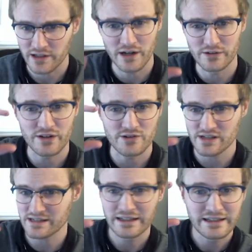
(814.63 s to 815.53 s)
You know, they're
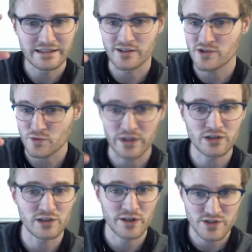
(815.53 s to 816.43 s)
just
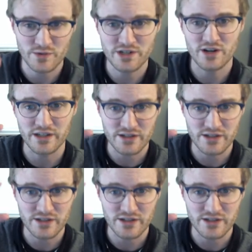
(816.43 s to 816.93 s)
real close to each other.